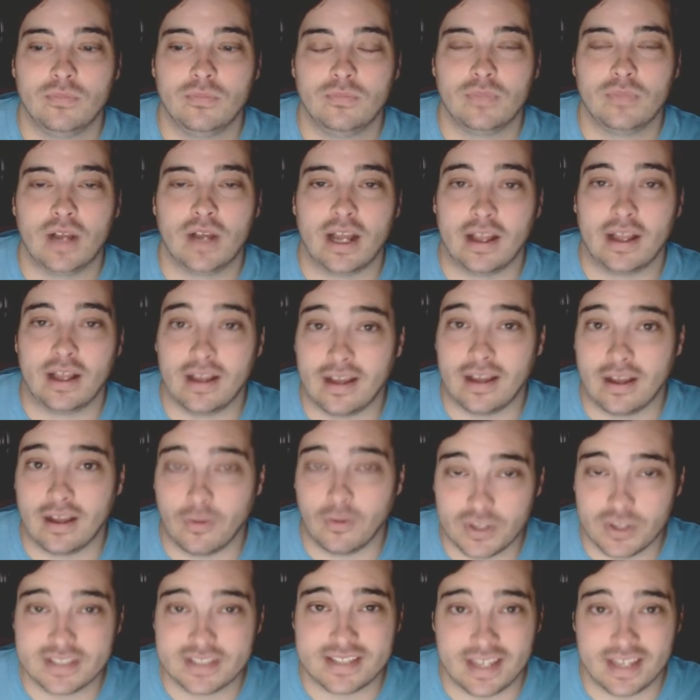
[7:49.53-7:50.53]
uh,
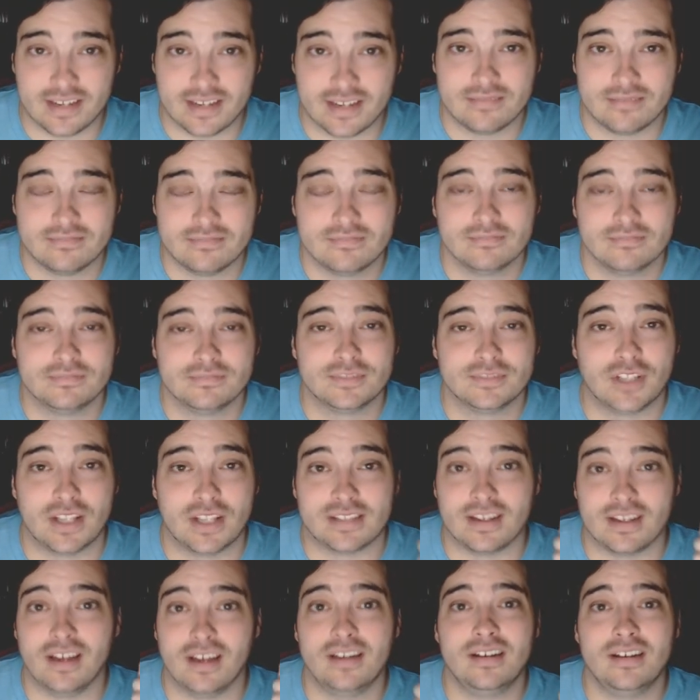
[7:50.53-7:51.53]
one ticket. So
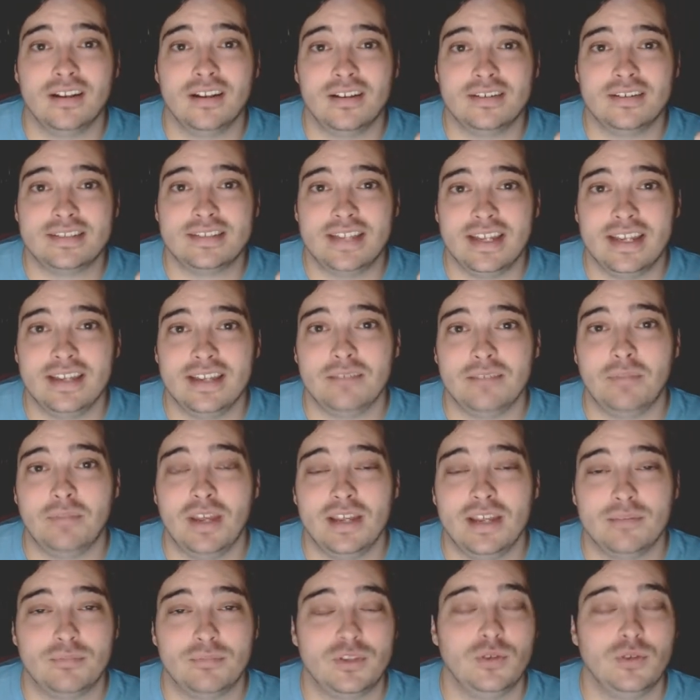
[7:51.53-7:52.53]
that's a hundred dollar ticket. Pay
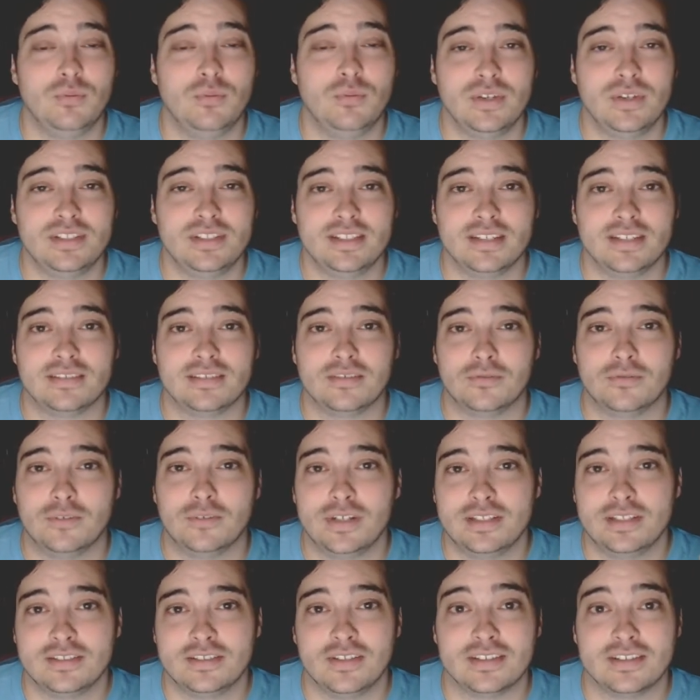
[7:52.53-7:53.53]
him two point six to
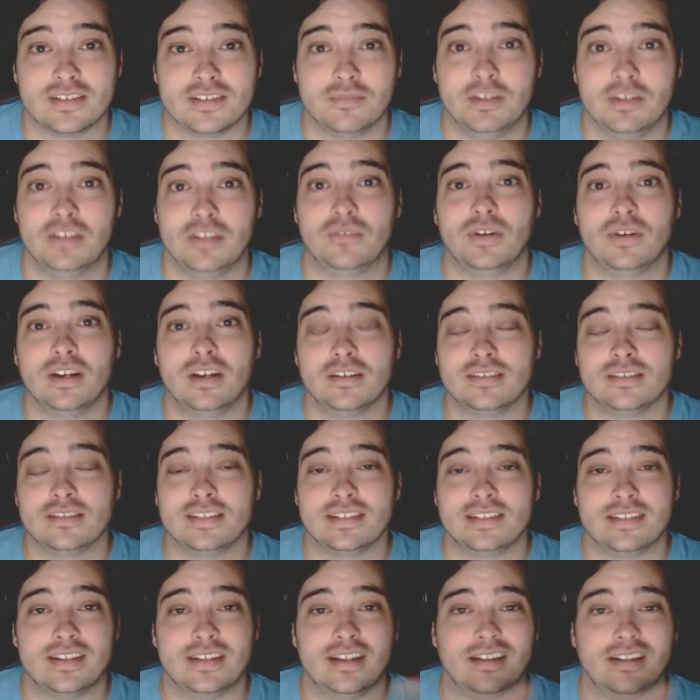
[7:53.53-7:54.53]
one, so that's gonna be three hundred
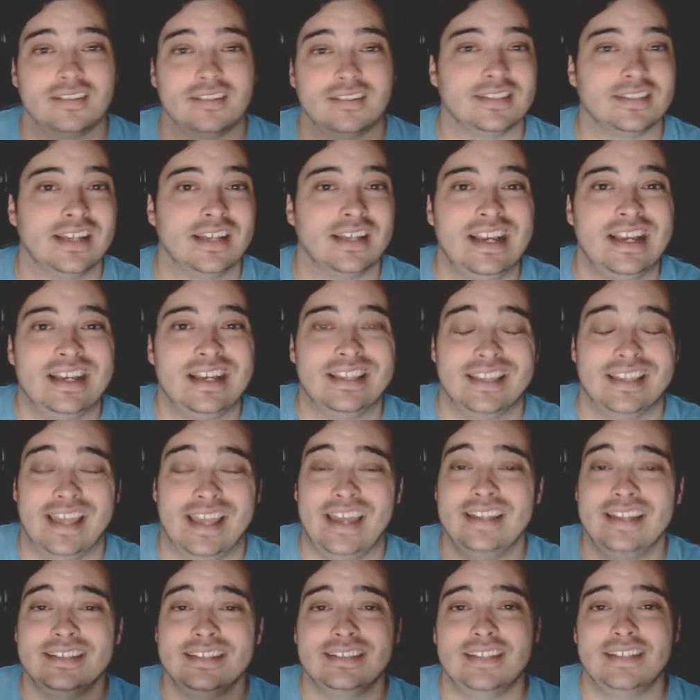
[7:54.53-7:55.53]
sixty dollars.
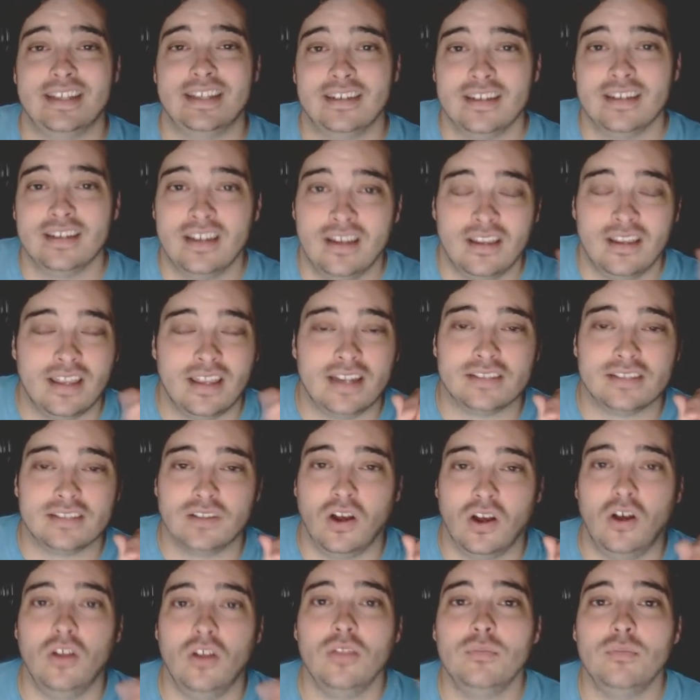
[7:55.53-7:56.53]
That is it. That is
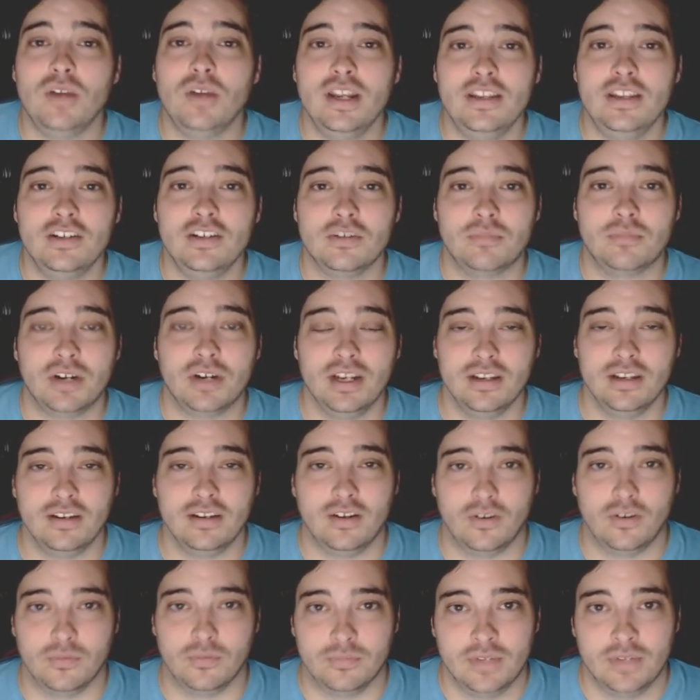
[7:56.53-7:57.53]
all the money you're bringing
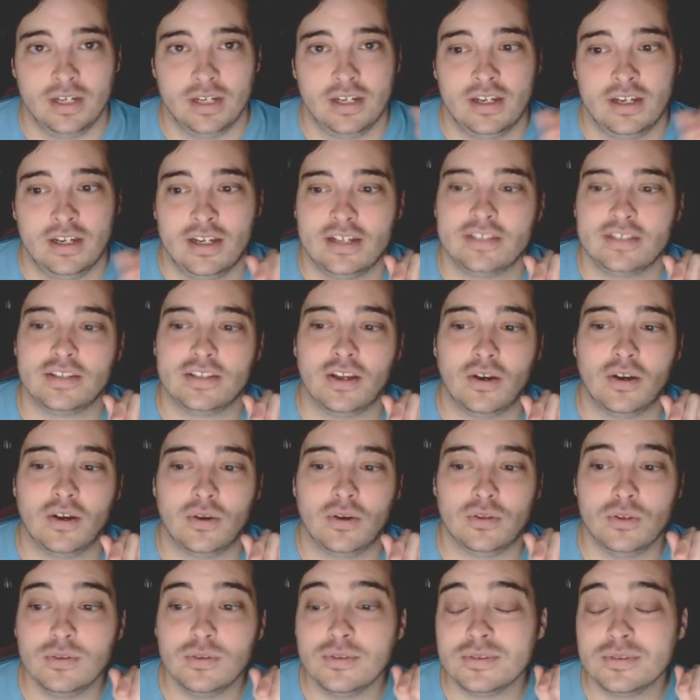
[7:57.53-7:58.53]
home. So
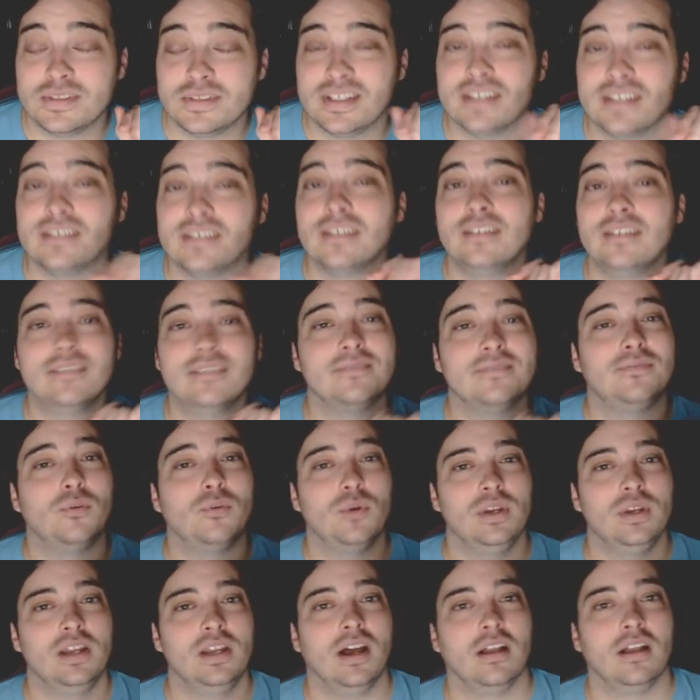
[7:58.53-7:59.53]
you lose six hundred and
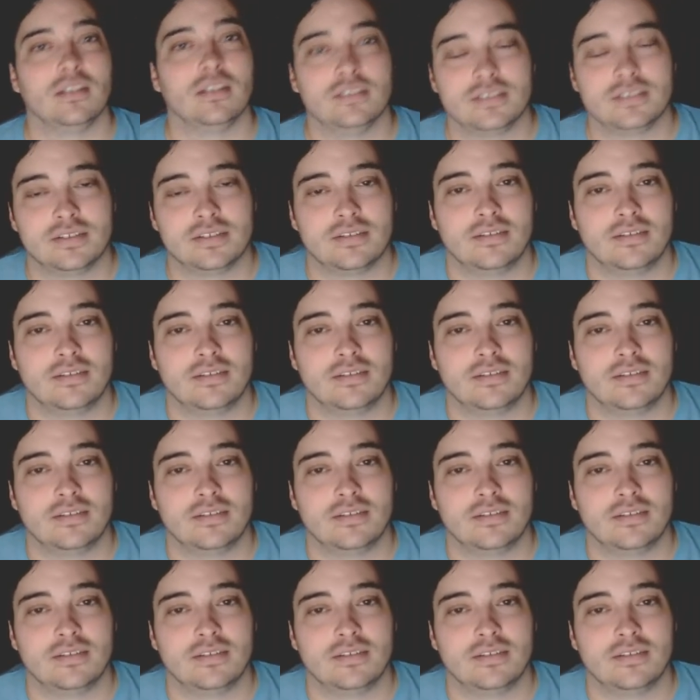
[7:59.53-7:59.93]
forty dollars